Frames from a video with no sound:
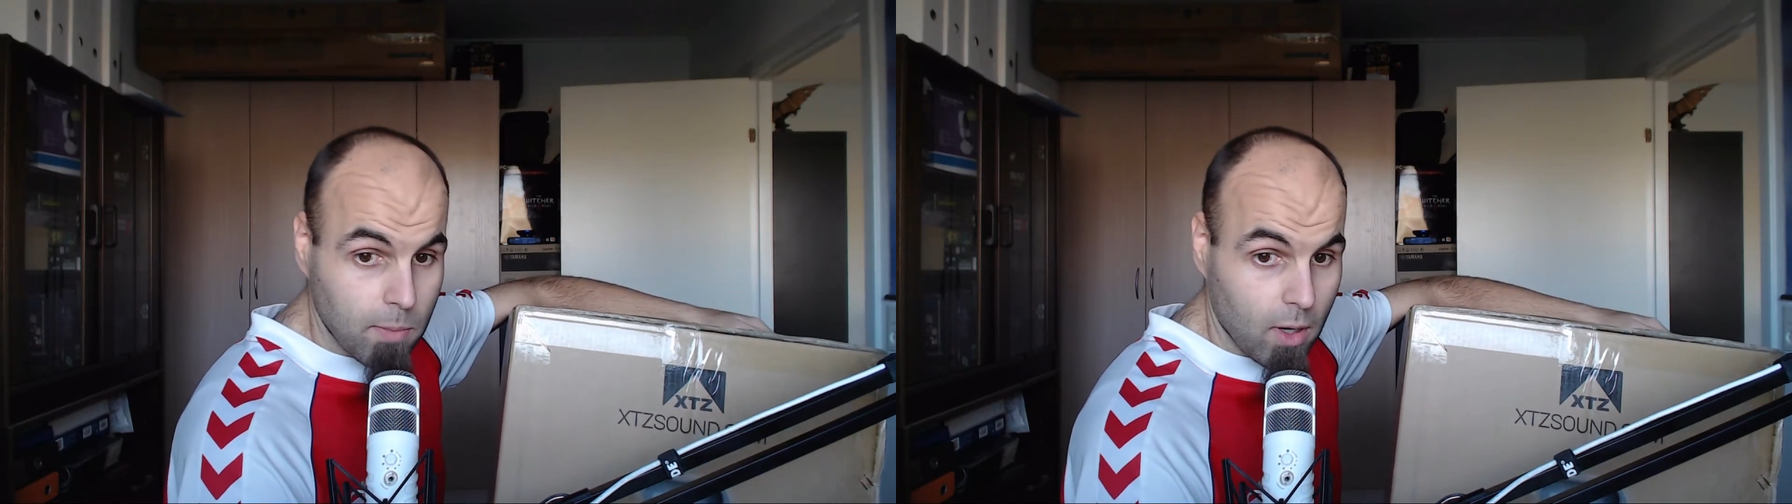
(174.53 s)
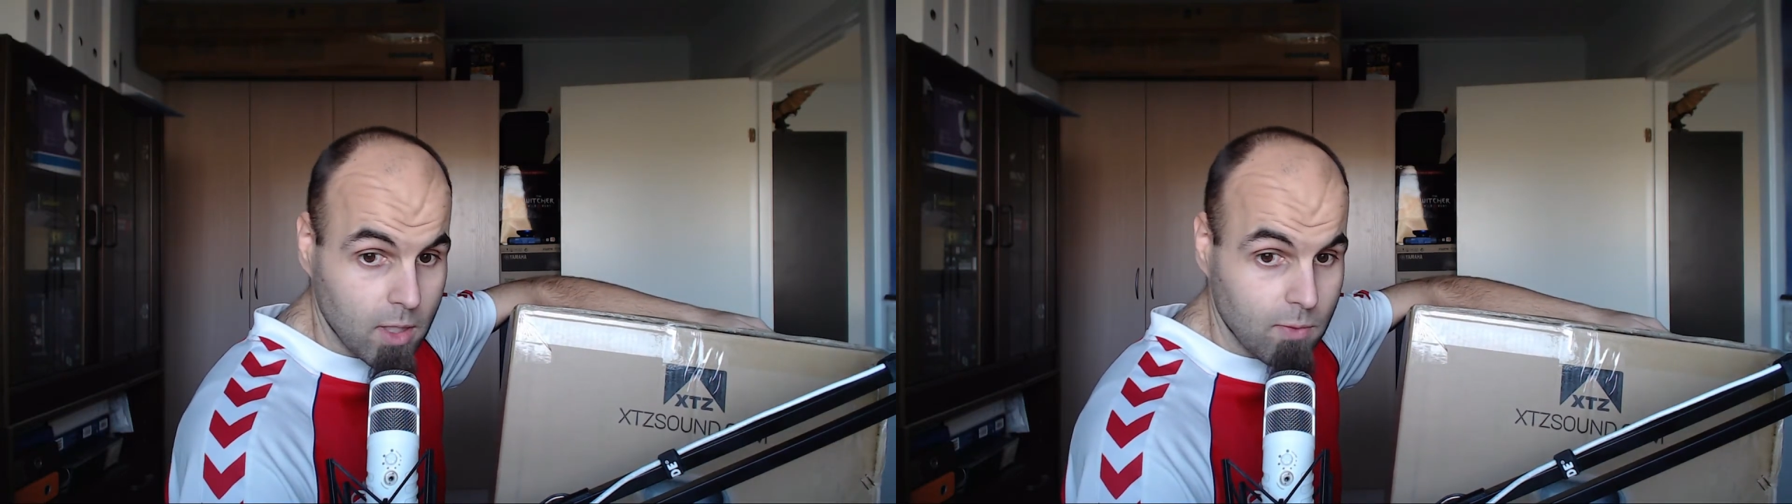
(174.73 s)

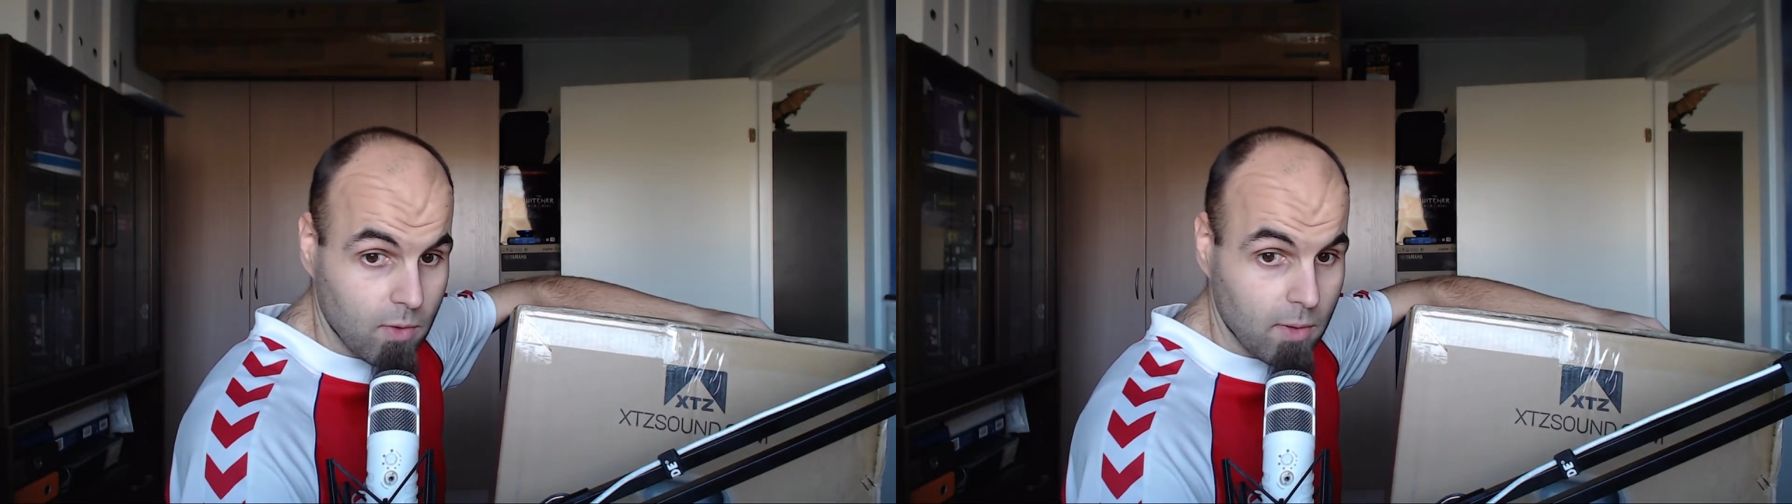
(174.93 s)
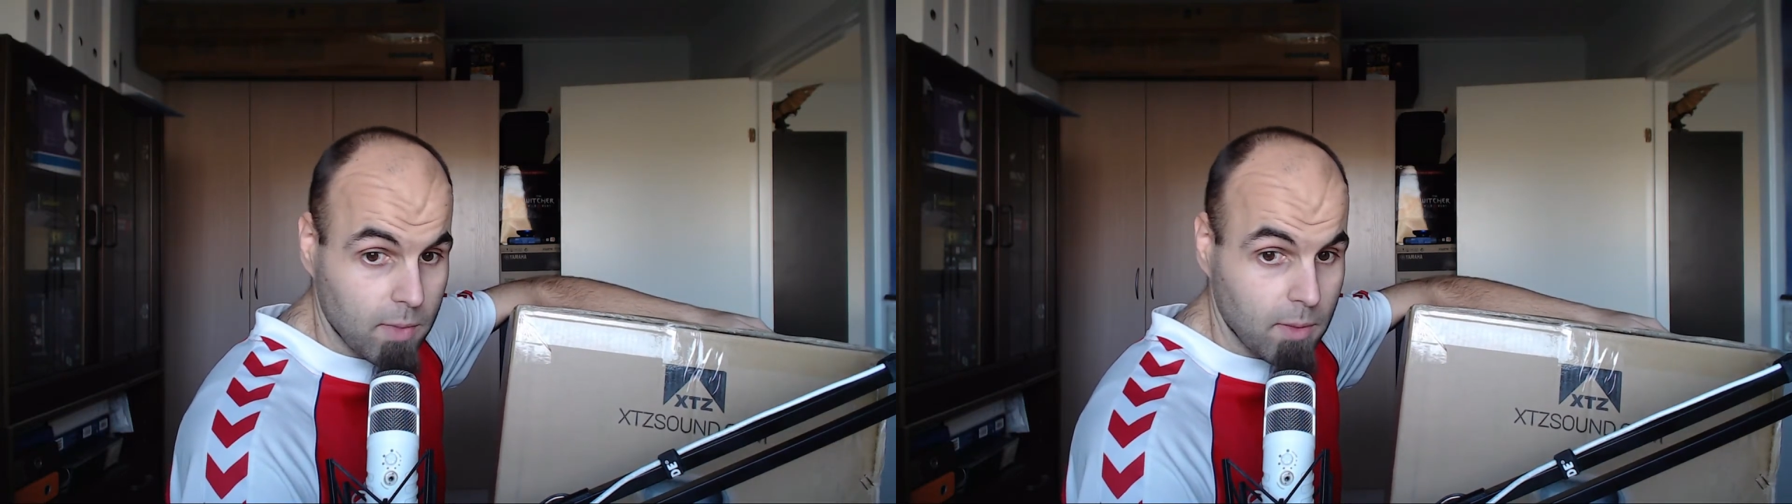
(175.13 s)
parts
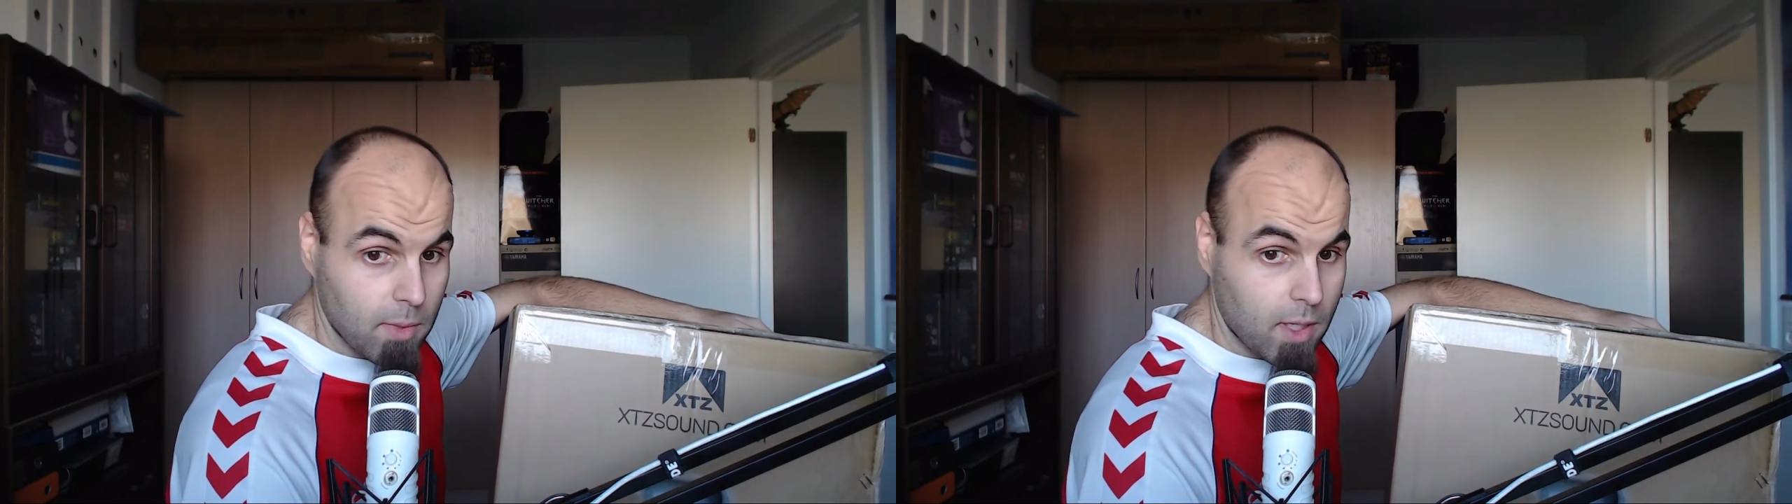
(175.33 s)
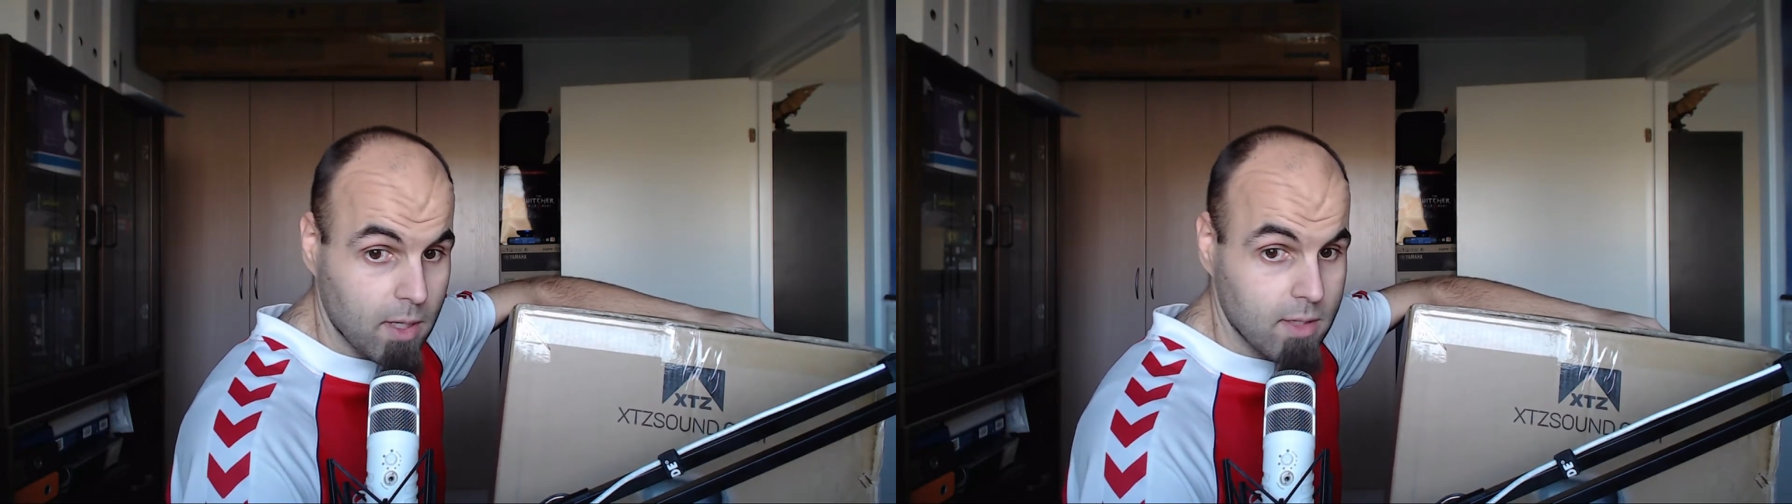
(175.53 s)
from them,
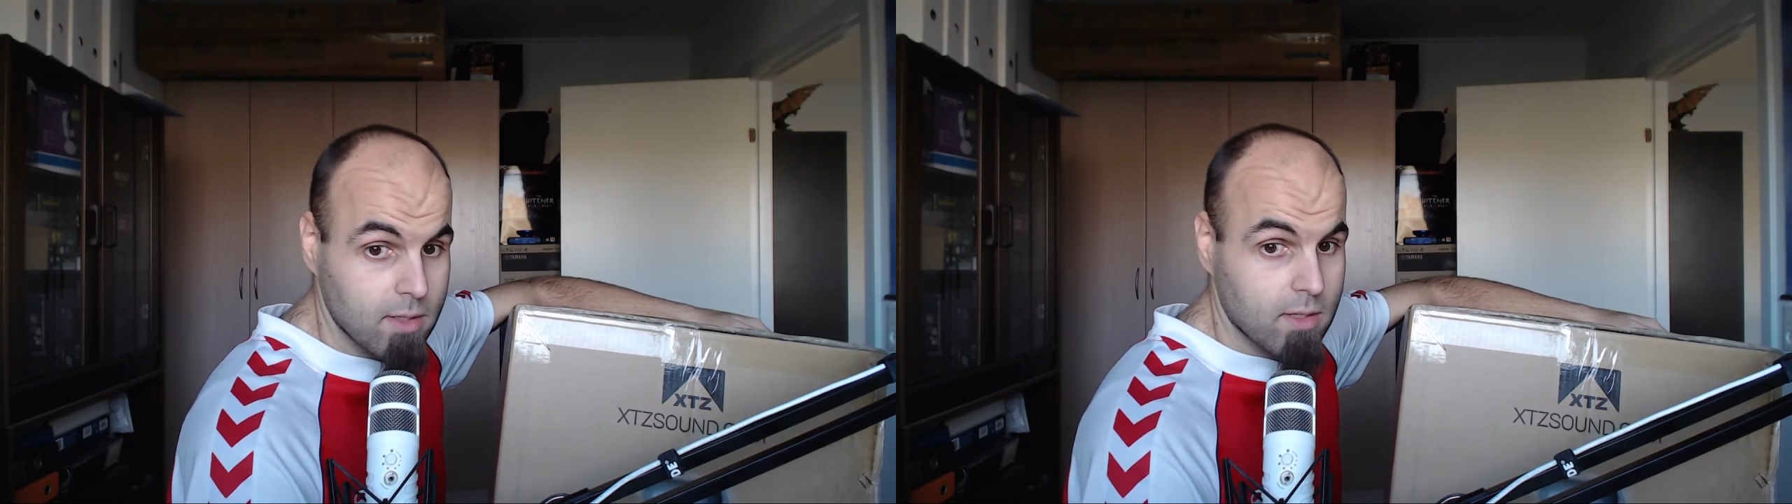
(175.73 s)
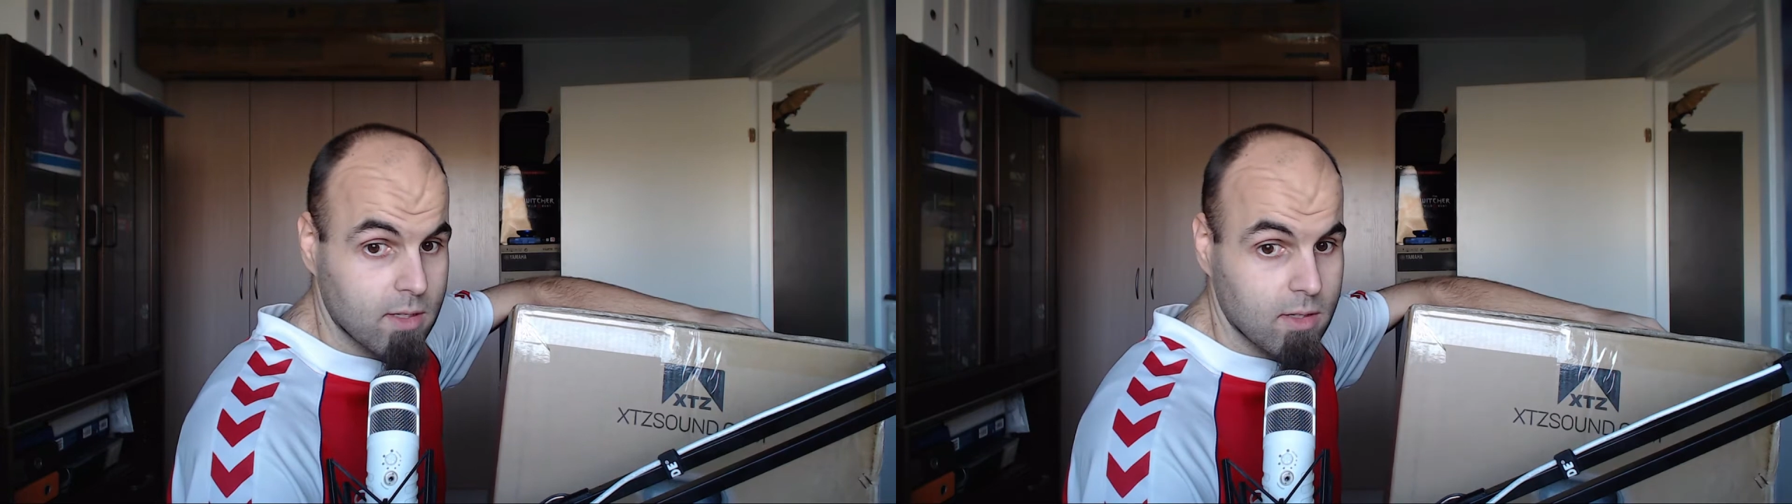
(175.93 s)

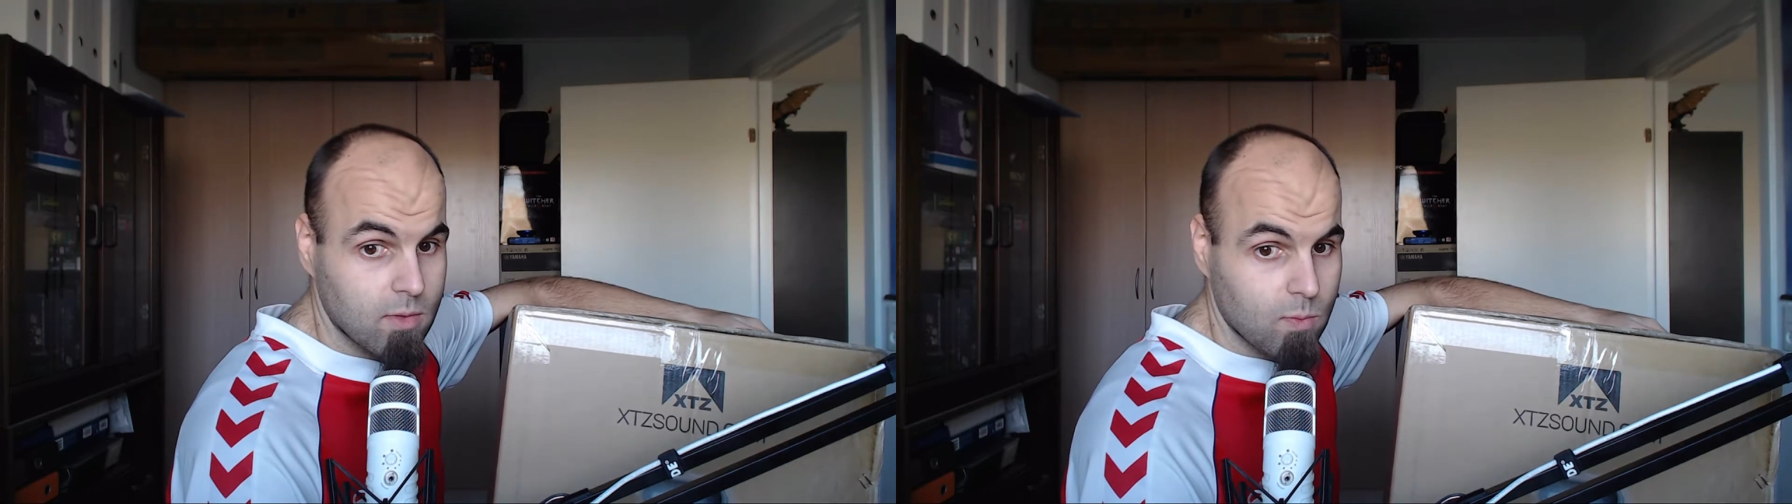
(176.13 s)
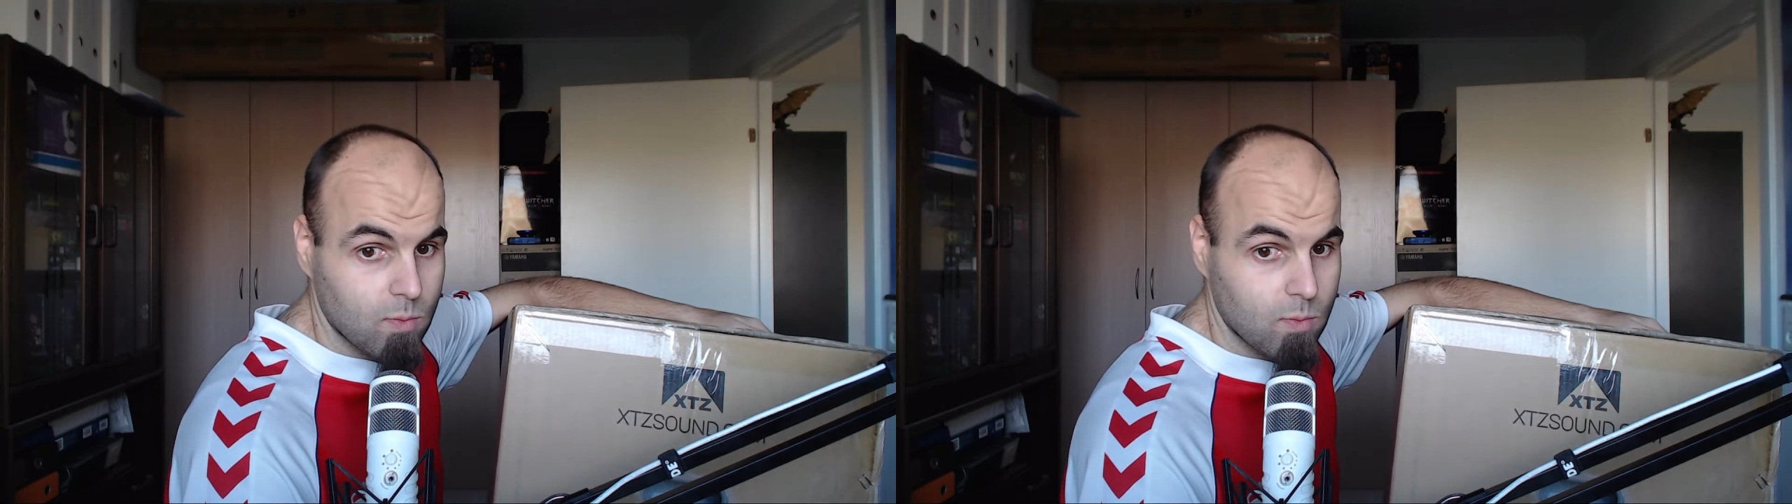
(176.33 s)
because